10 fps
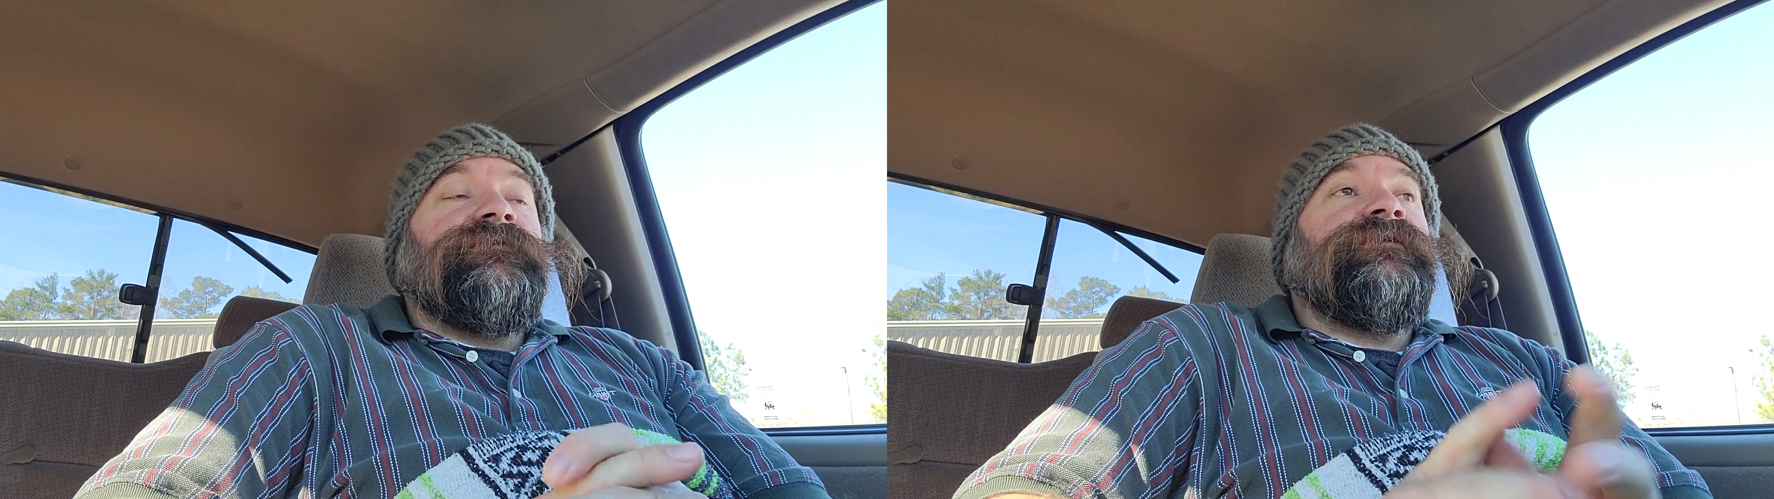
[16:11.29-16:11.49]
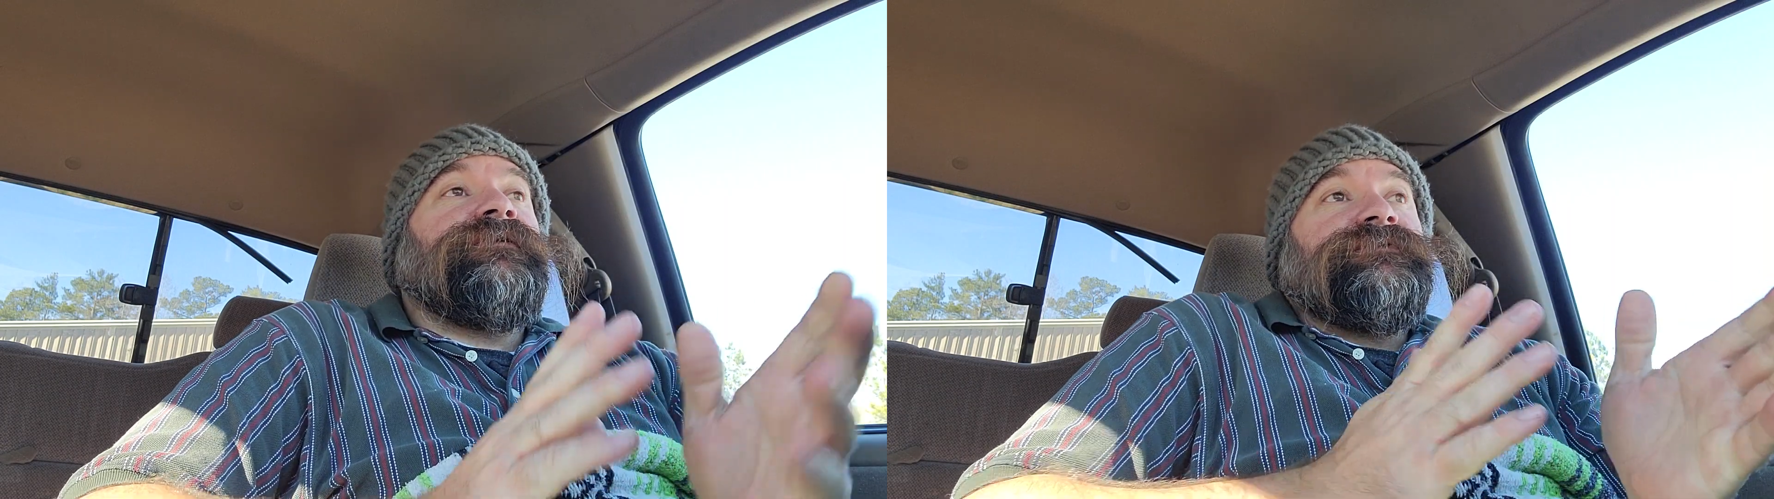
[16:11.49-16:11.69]

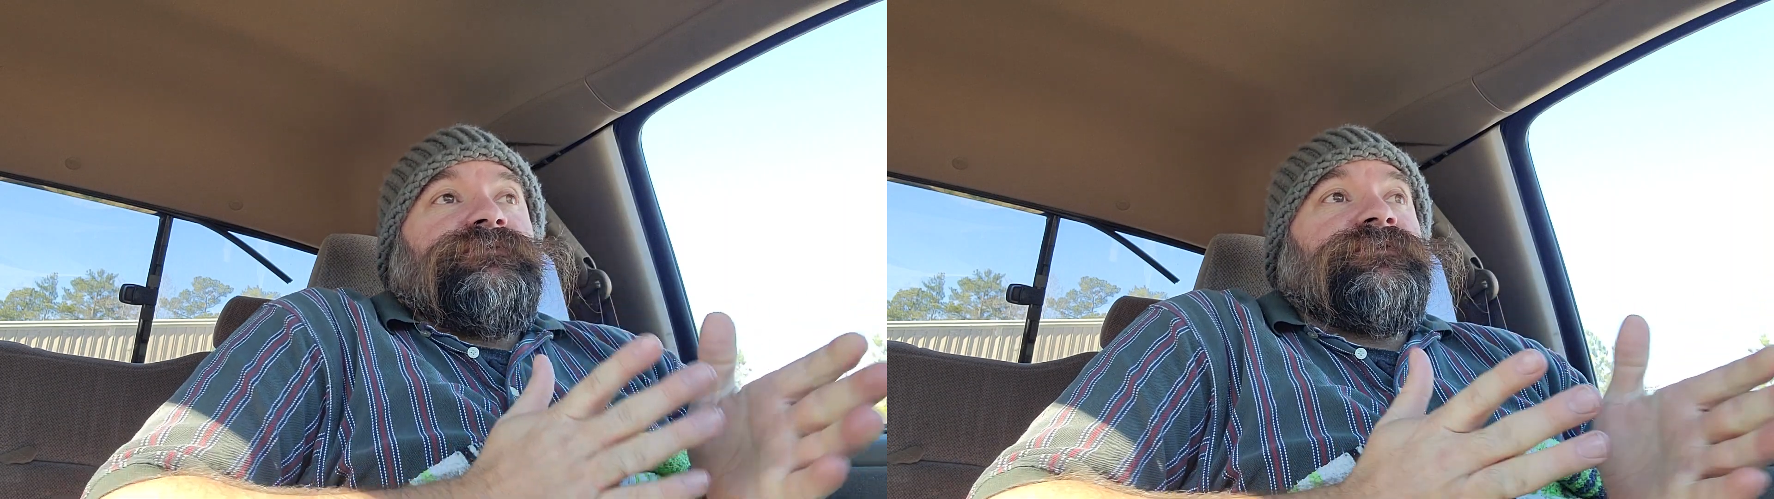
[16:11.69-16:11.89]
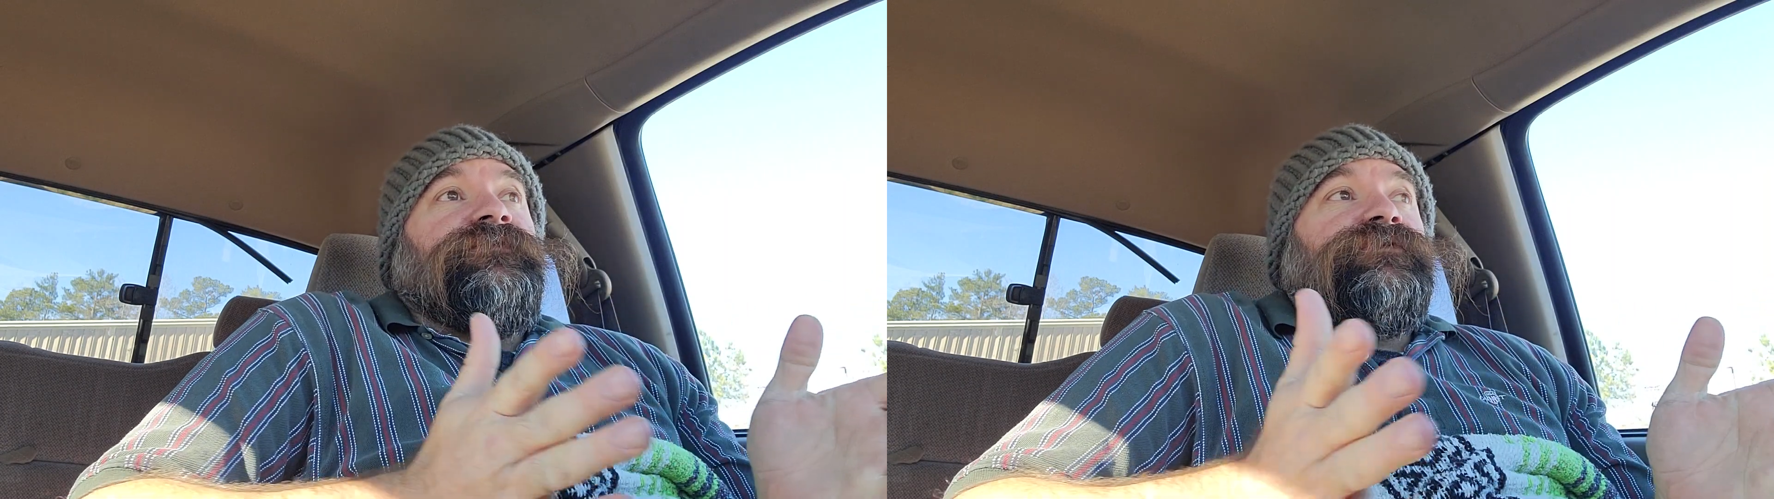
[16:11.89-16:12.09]
and because it
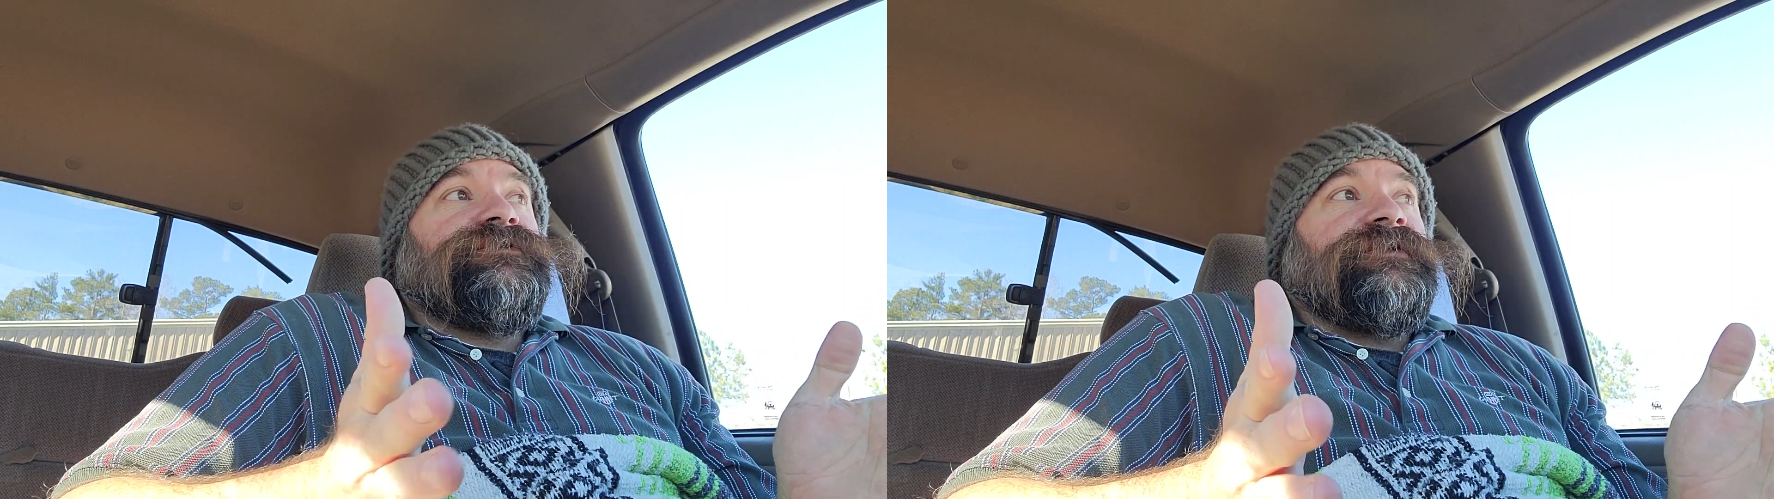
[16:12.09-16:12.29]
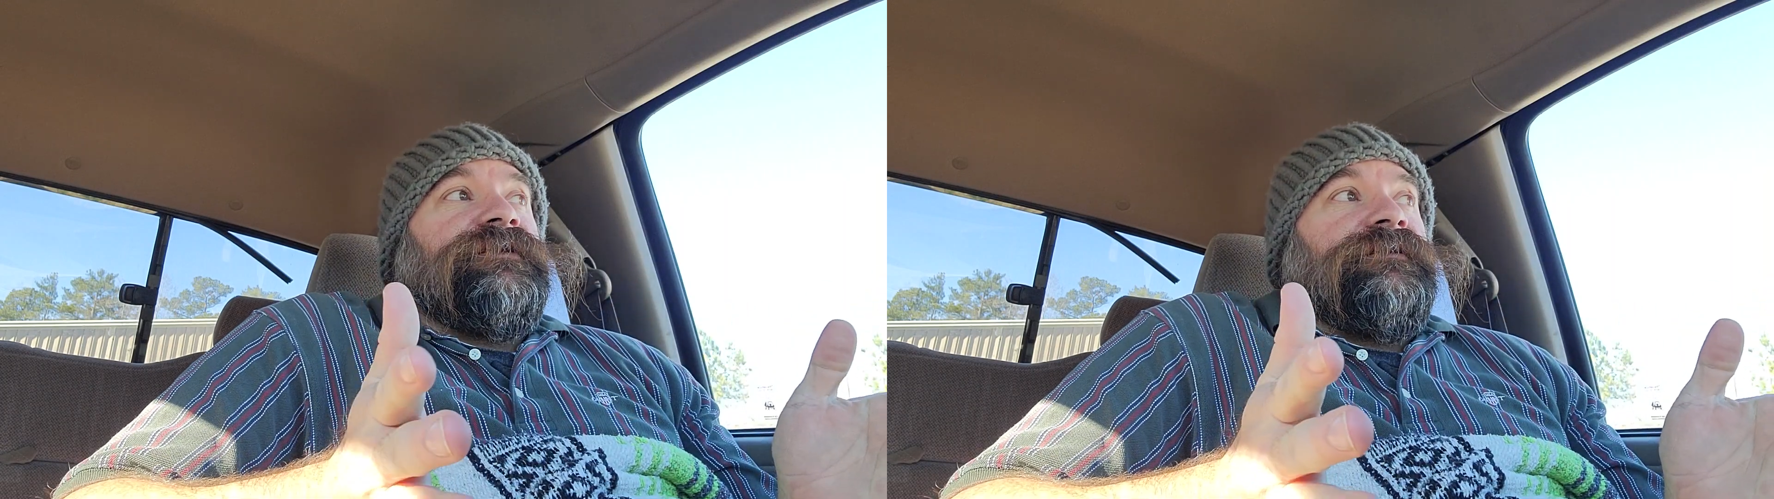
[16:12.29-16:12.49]
was the
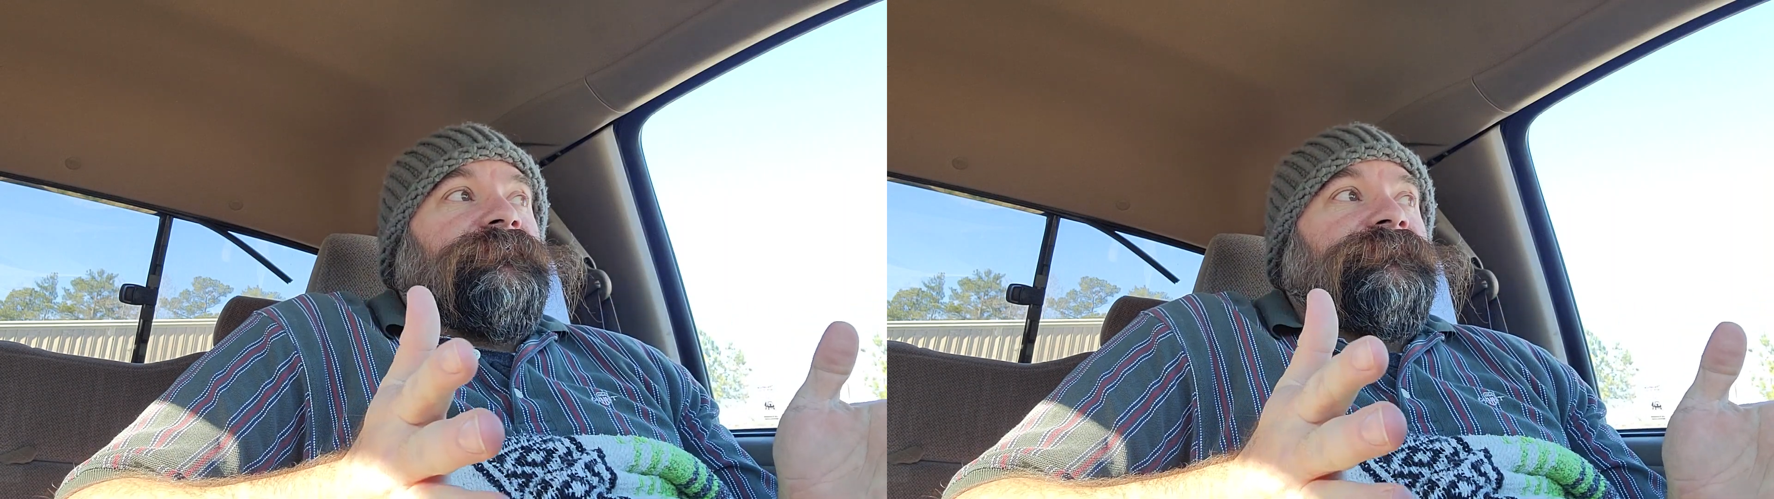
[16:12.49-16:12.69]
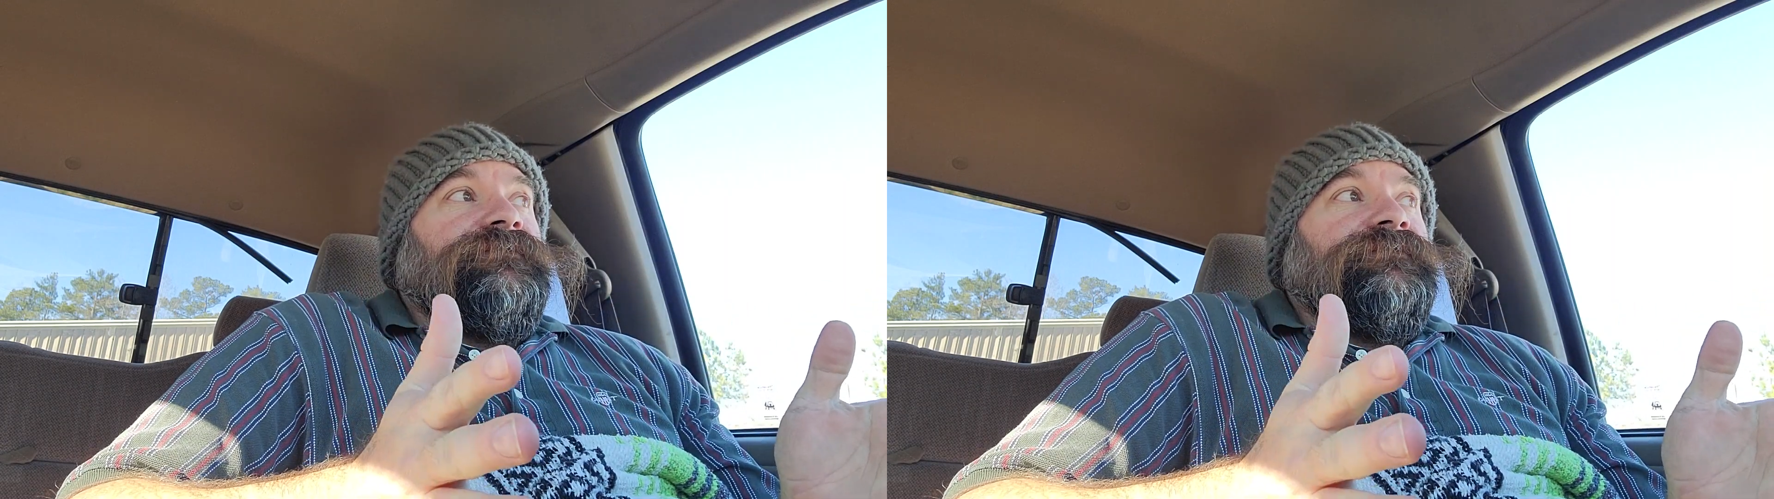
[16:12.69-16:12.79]
first time,